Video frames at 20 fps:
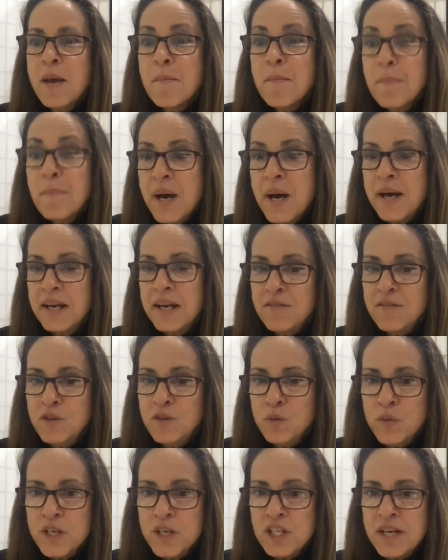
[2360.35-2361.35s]
but if
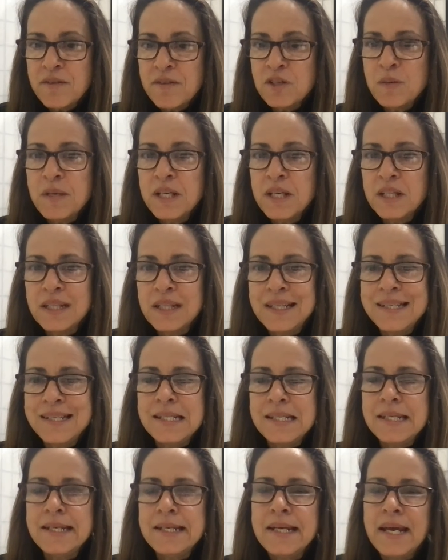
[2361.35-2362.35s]
you reach out to me on
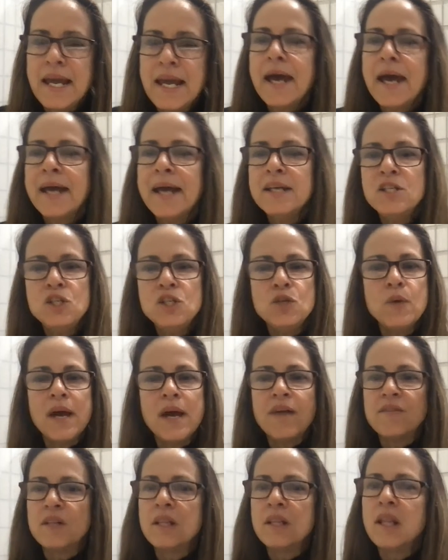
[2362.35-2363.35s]
LinkedIn, I do
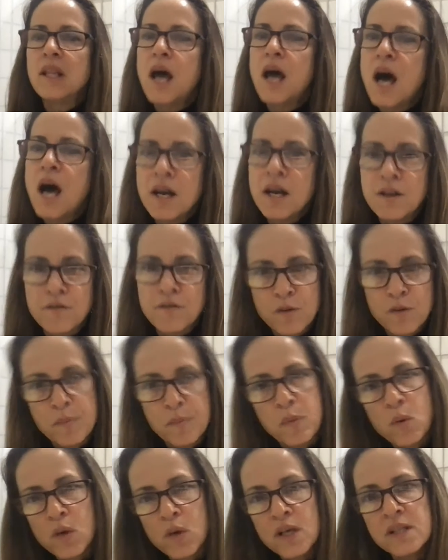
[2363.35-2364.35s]
have a lot of
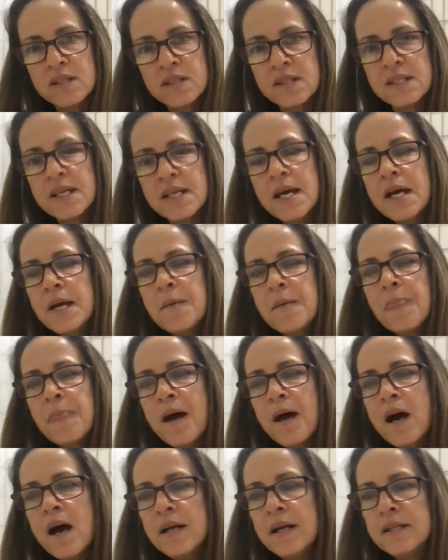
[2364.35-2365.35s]
reports
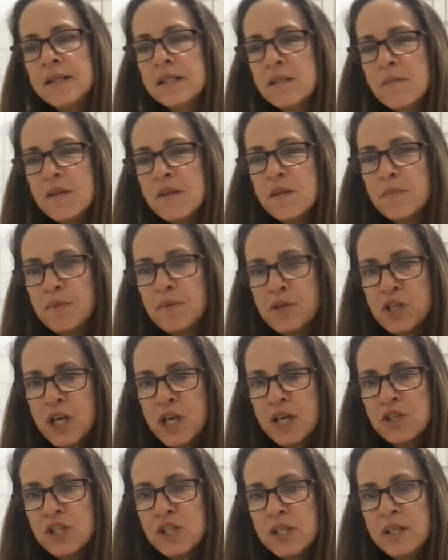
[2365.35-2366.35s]
on some of the
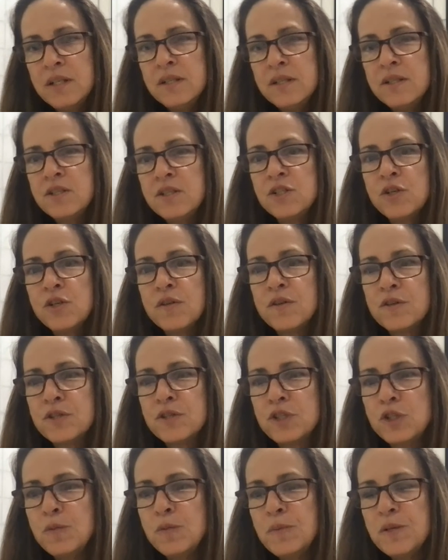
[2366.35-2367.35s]
projections. So
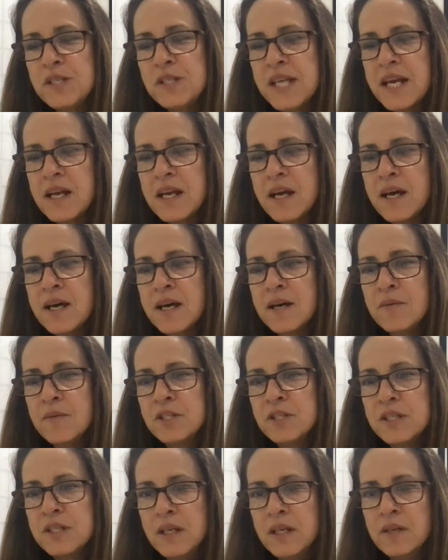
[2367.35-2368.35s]
there's Super Data,
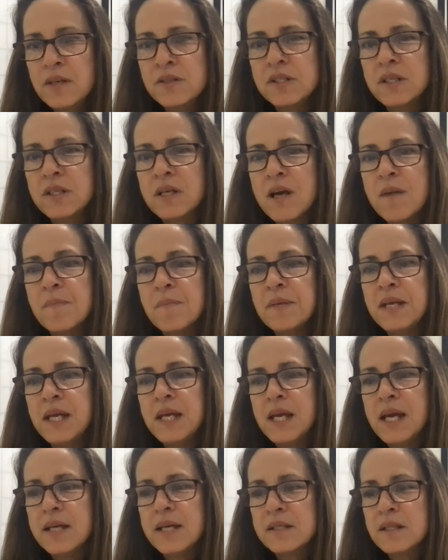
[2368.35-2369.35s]
which is a Nielsen
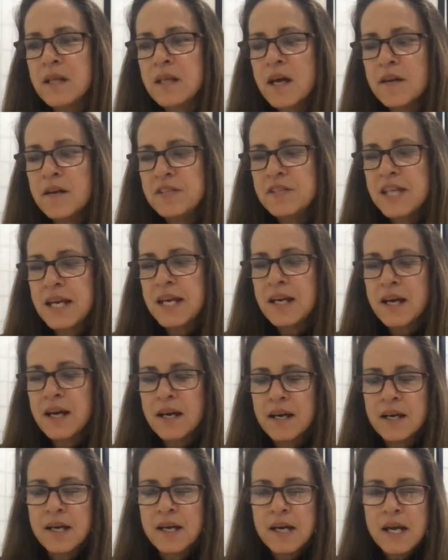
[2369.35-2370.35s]
company, has a lot of
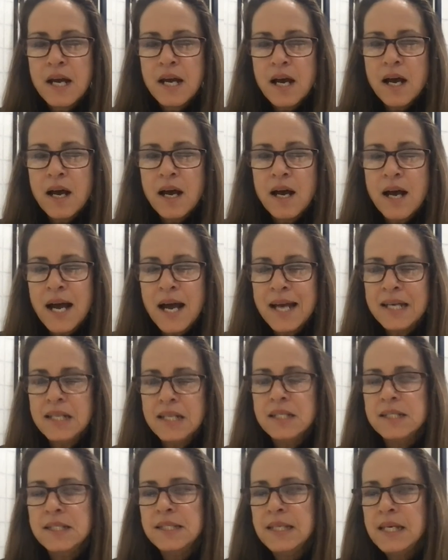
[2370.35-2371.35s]
data,
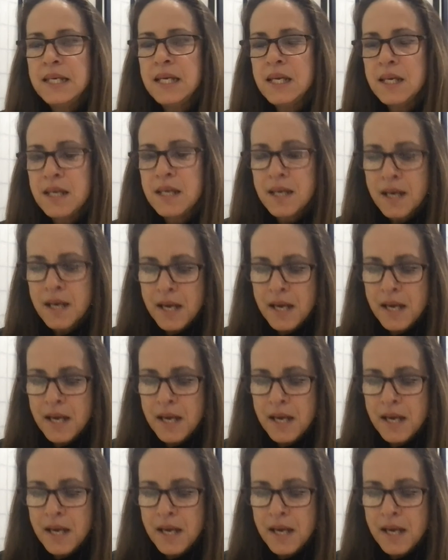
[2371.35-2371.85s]
IDC.